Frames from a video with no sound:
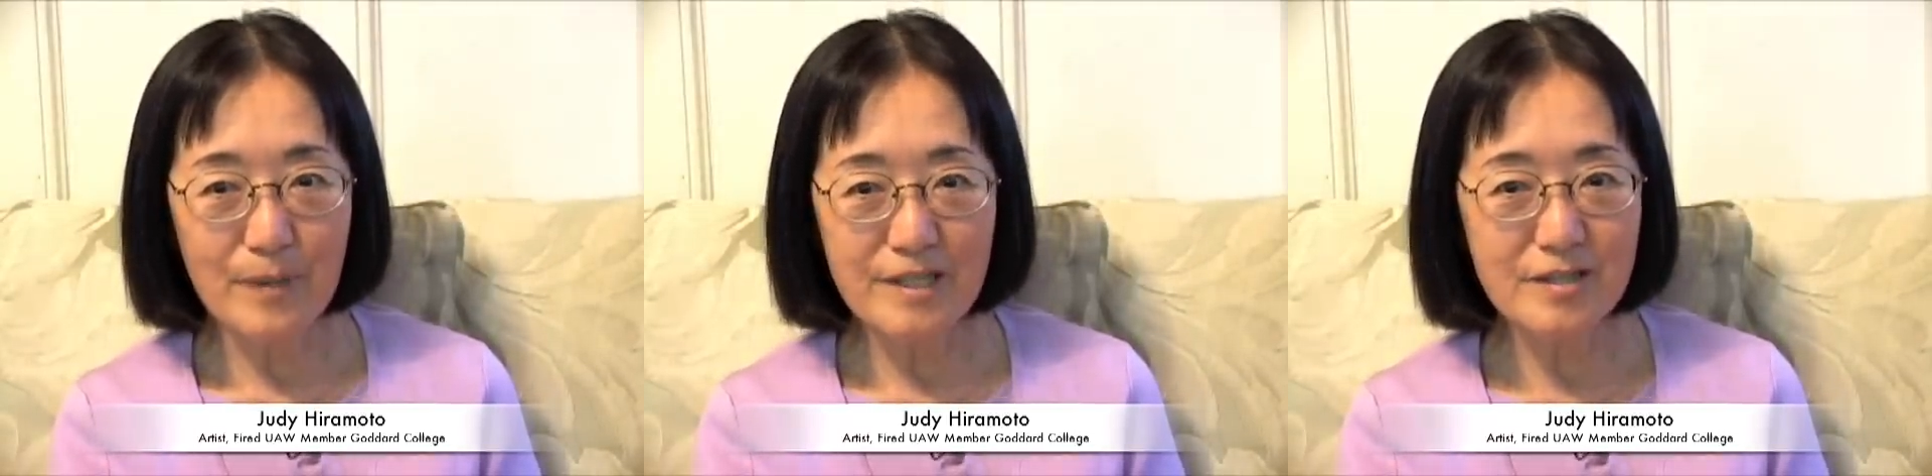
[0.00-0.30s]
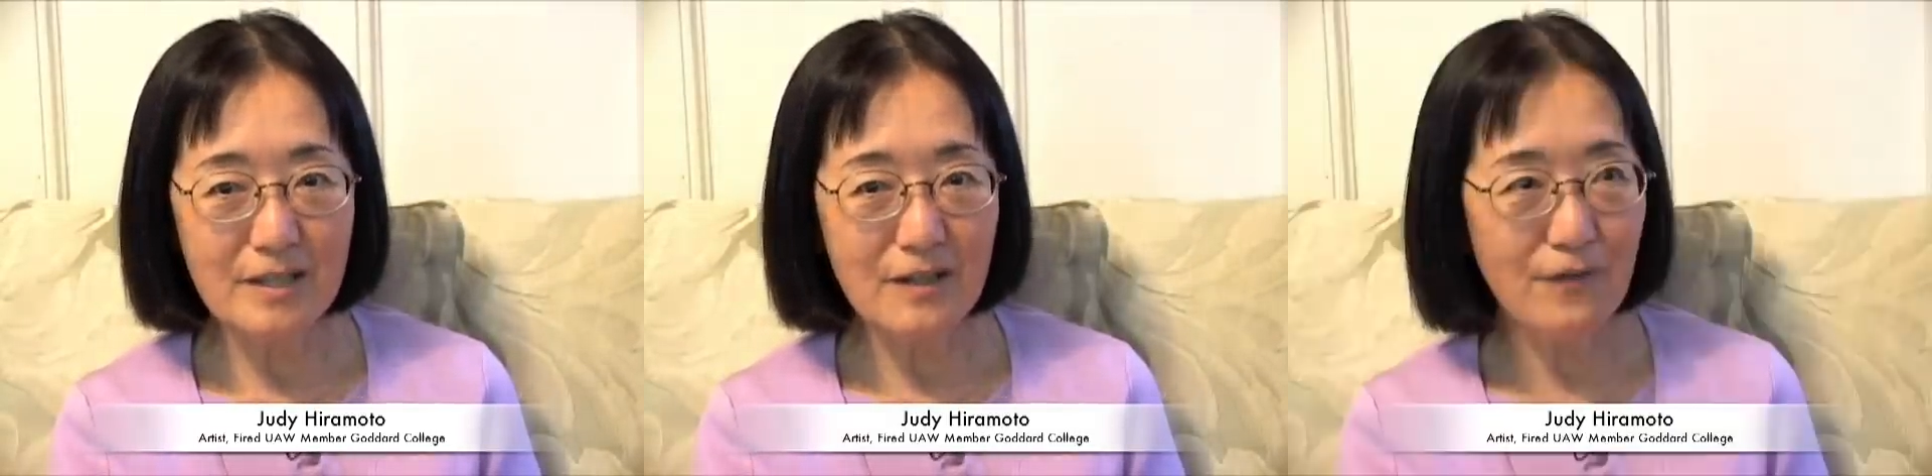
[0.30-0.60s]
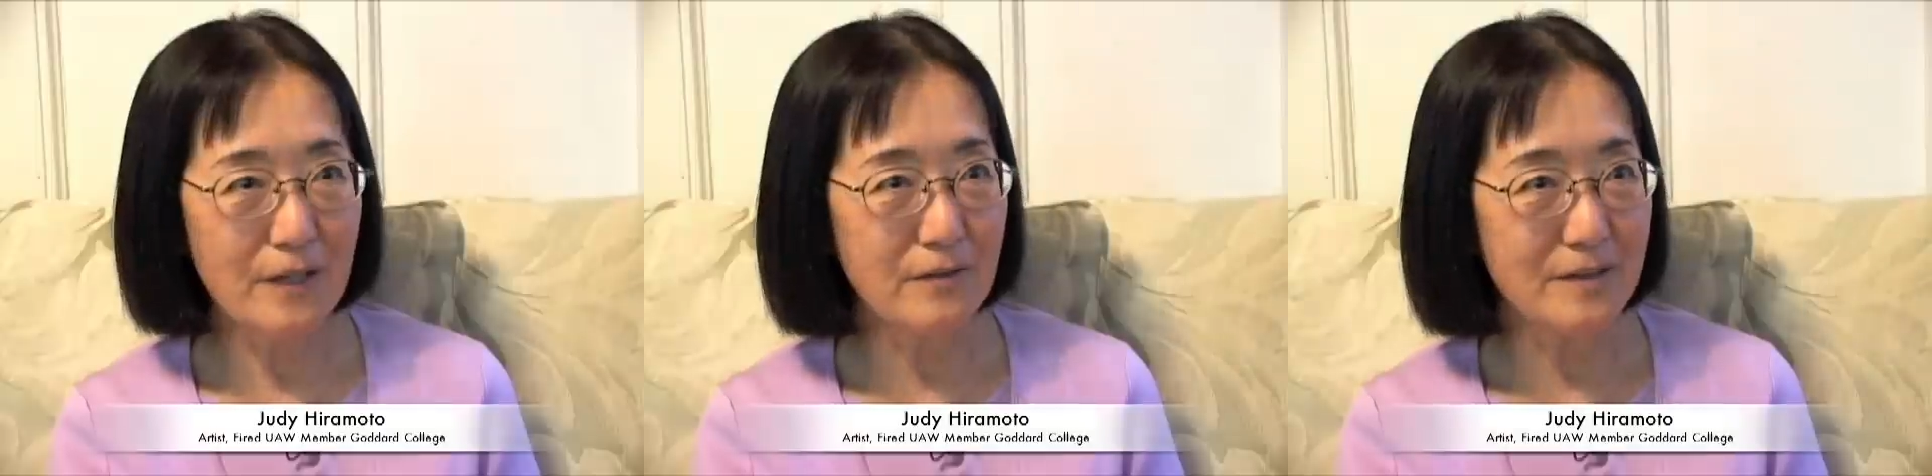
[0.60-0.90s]
breached
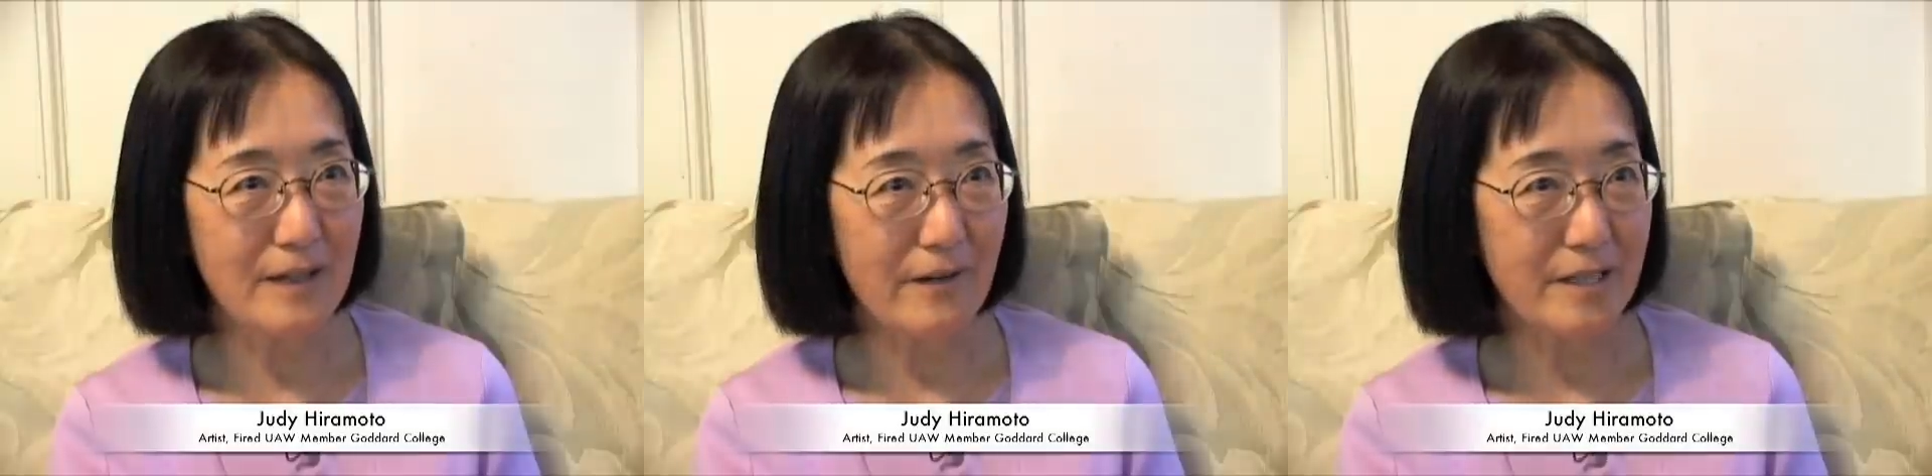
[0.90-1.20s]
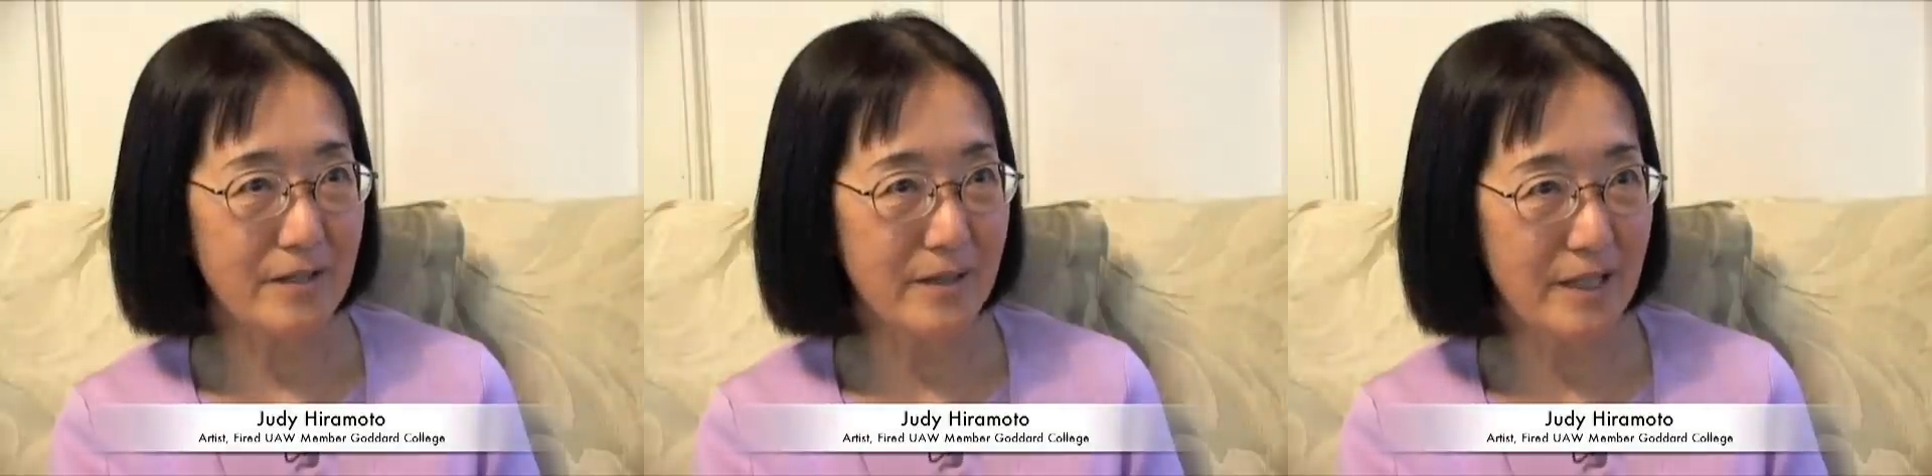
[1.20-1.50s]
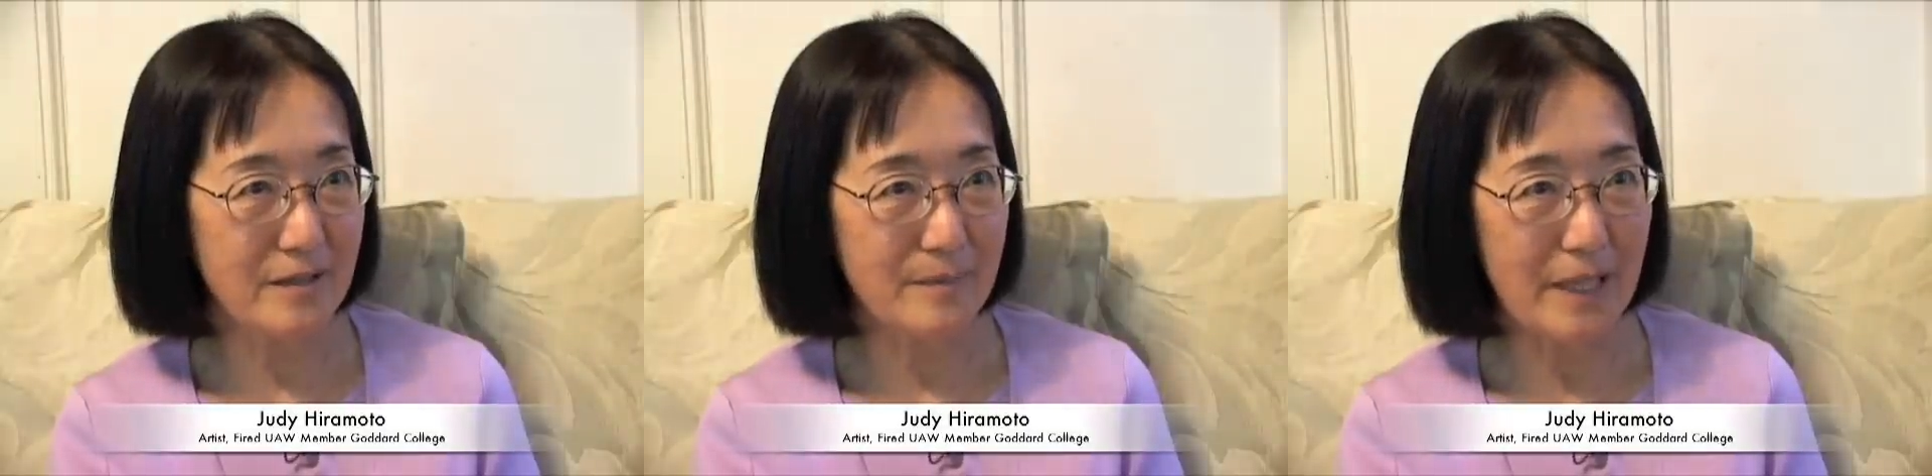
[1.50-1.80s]
its fiduciary
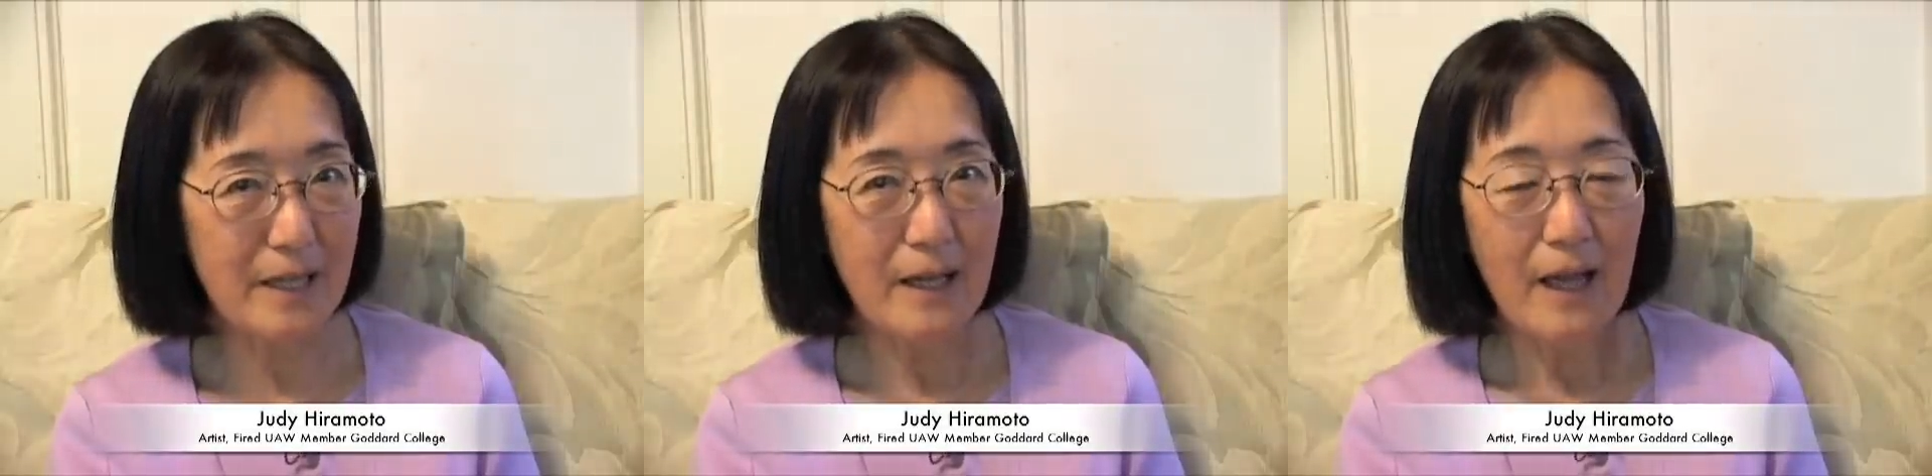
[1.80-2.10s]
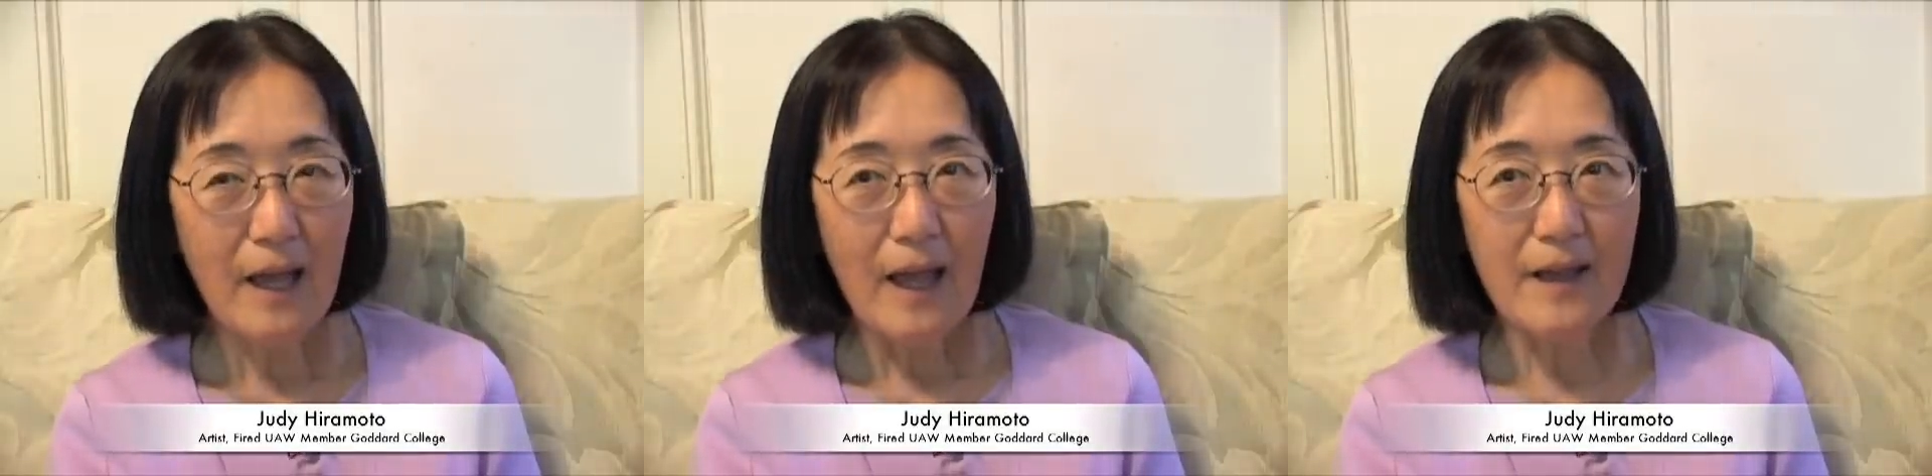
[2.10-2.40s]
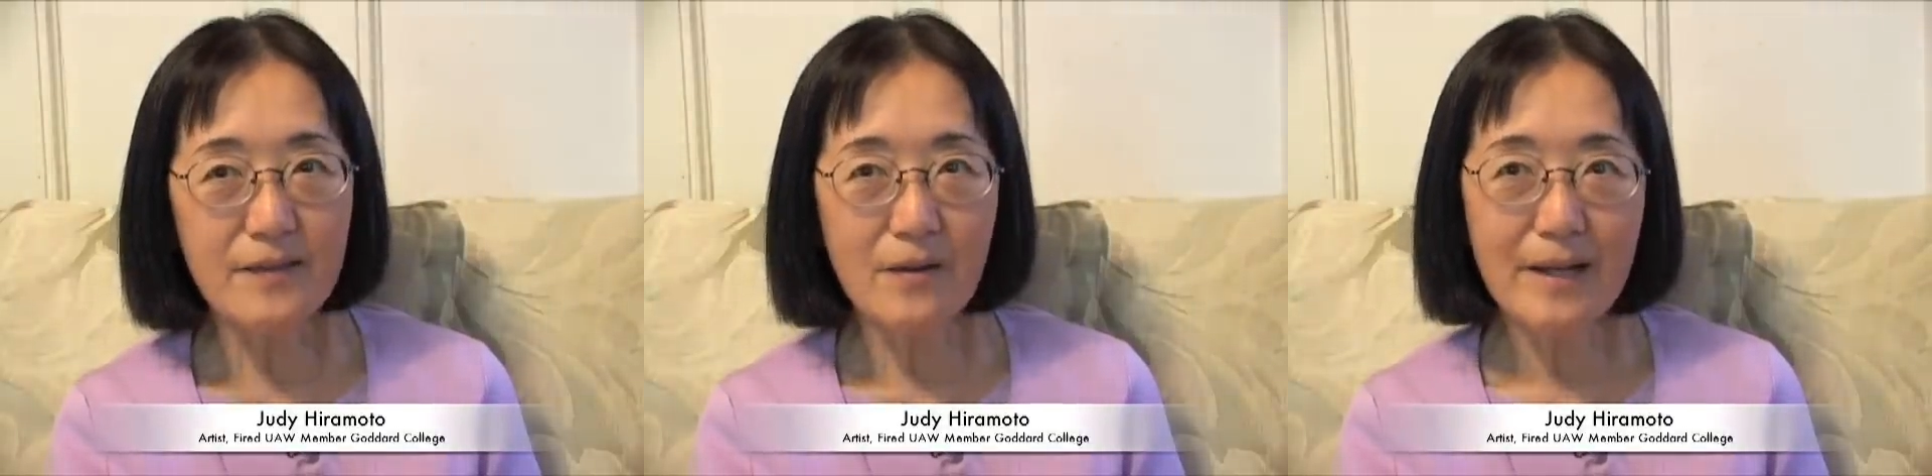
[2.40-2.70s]
duty to me.
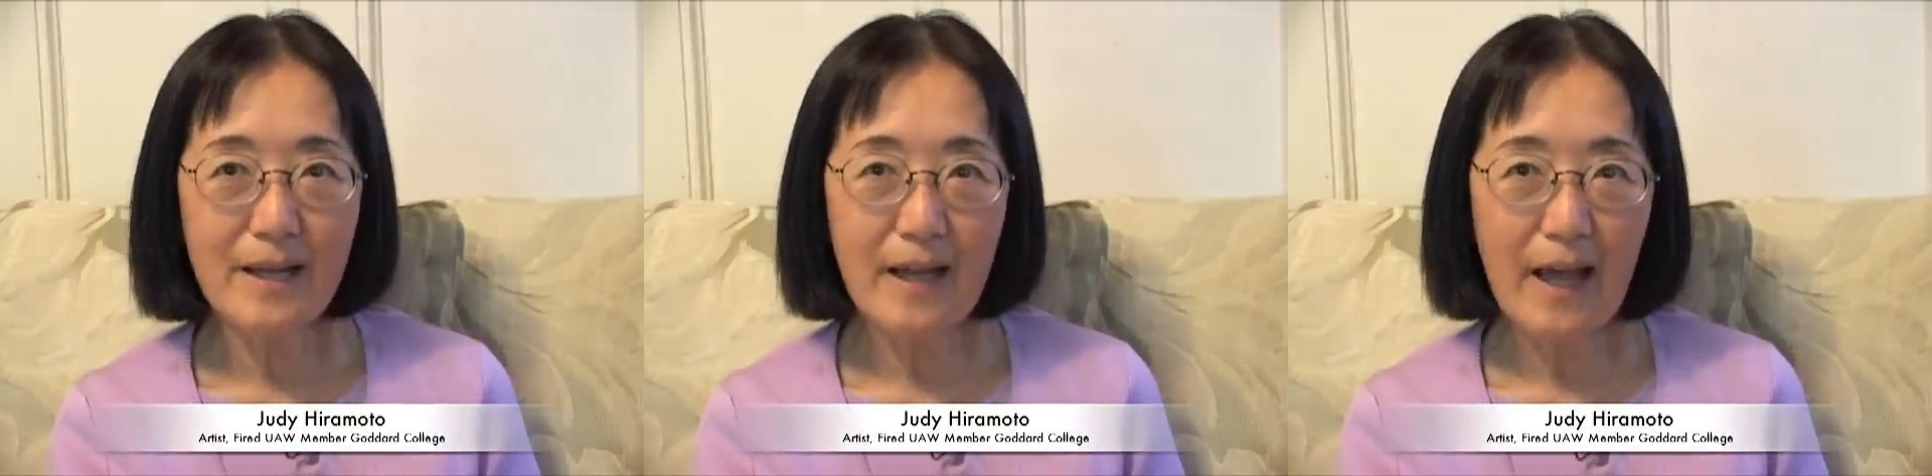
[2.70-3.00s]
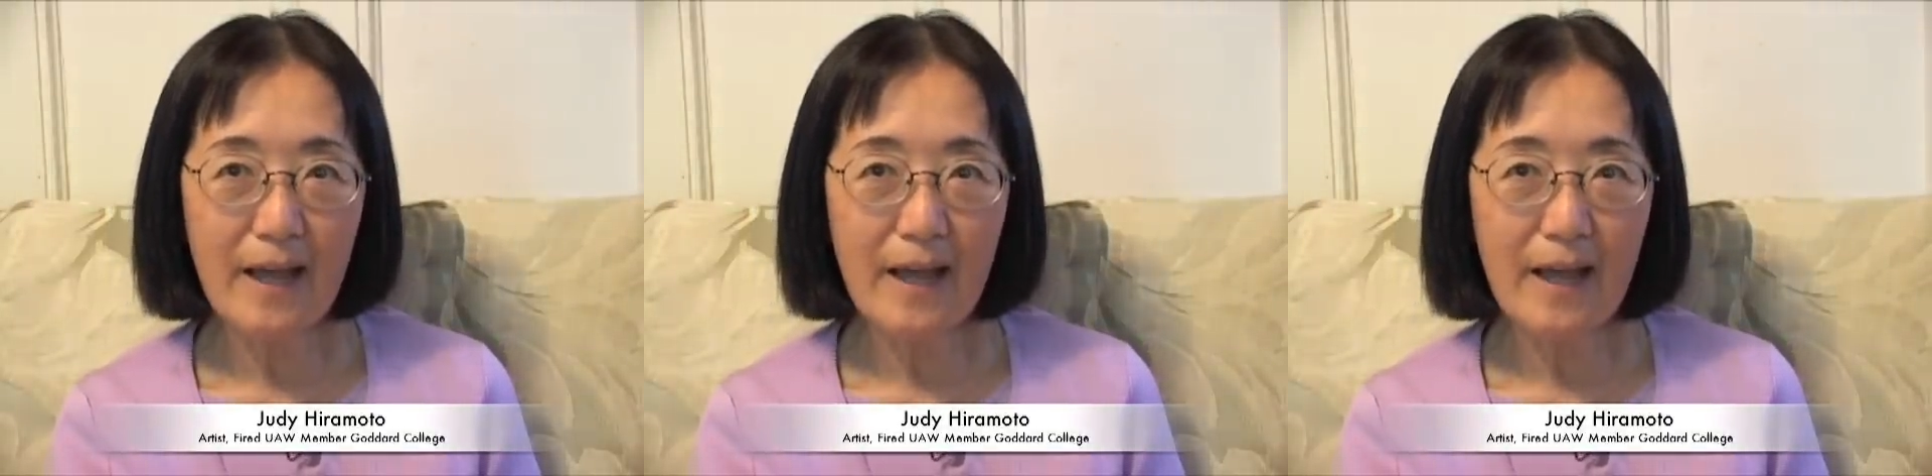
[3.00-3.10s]
And so he